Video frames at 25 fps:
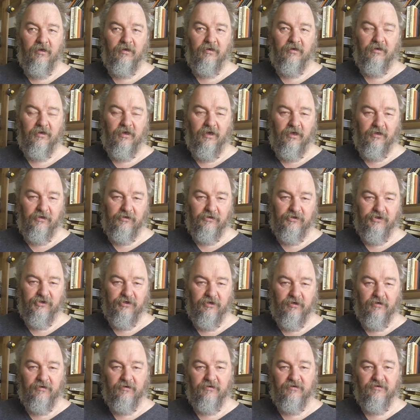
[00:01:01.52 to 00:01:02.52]

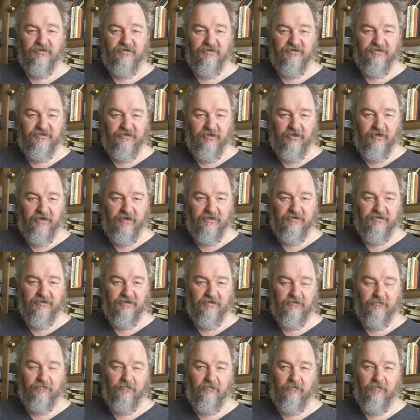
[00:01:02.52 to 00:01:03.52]
culture,
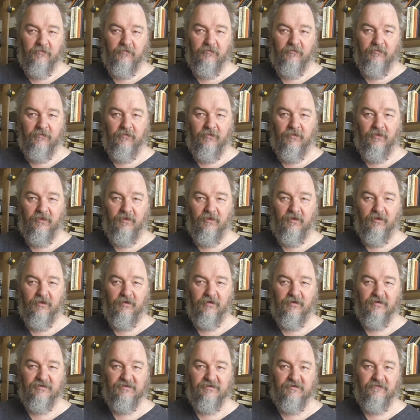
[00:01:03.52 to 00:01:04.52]
society,
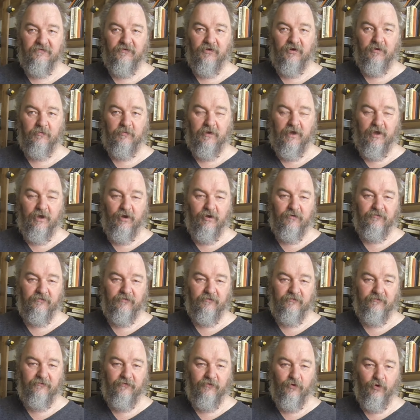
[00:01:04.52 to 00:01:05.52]
is a very
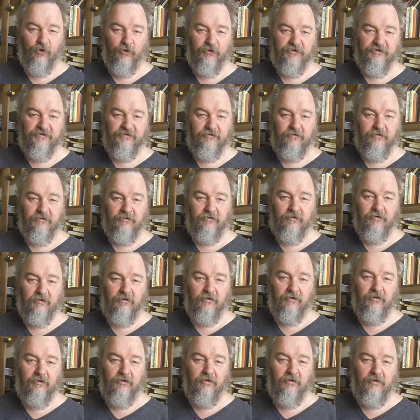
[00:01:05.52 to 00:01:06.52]
powerful force
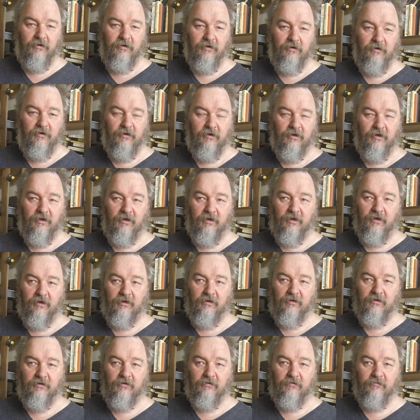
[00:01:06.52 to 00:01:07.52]

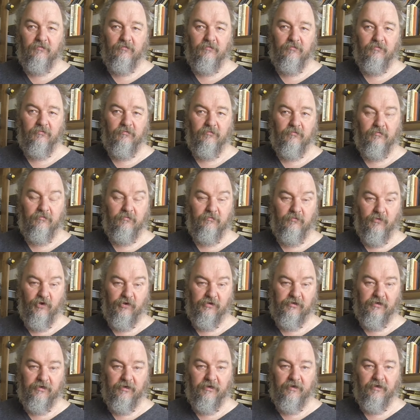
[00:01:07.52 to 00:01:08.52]
in
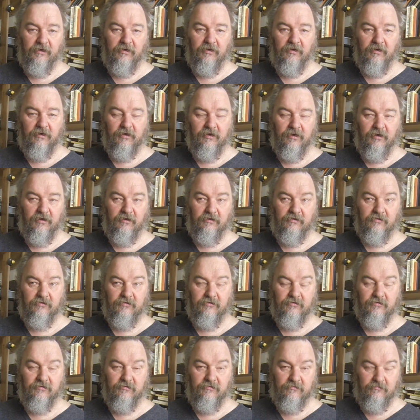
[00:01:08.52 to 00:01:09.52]
modelling
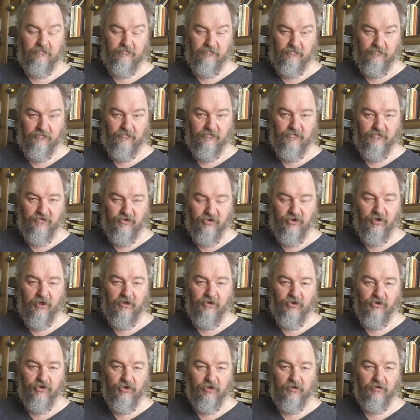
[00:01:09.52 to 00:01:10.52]
and
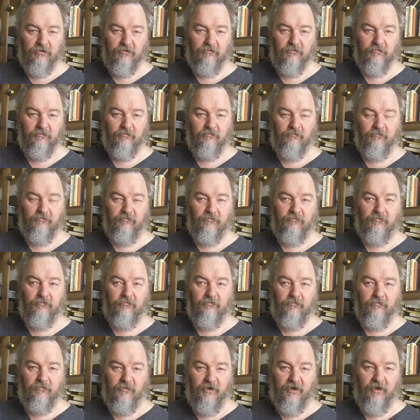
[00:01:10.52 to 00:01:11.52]
changing
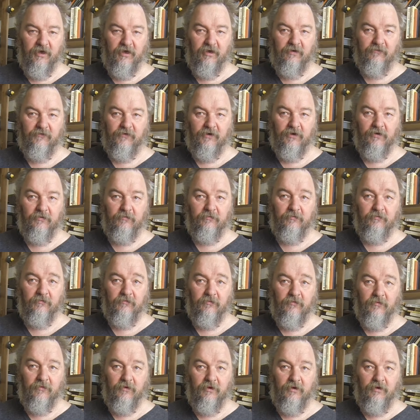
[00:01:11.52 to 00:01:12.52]
behaviour.
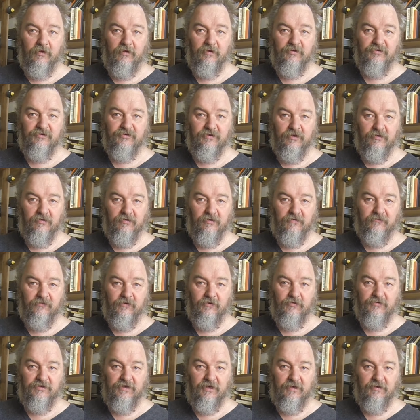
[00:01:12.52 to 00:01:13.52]
So that if
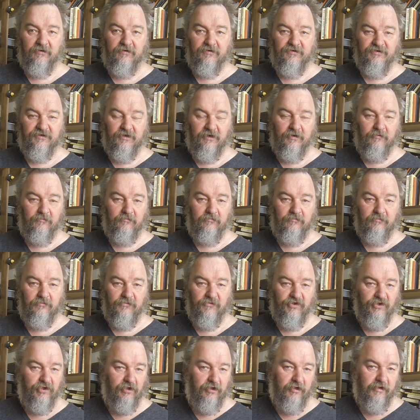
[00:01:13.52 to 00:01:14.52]
you take the same
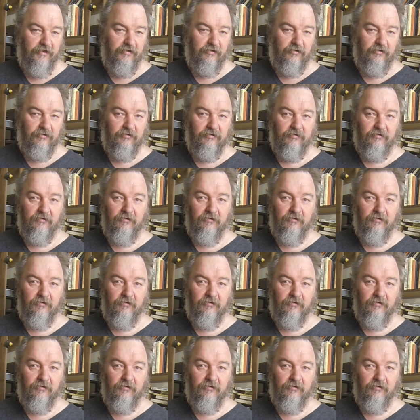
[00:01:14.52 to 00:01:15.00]
child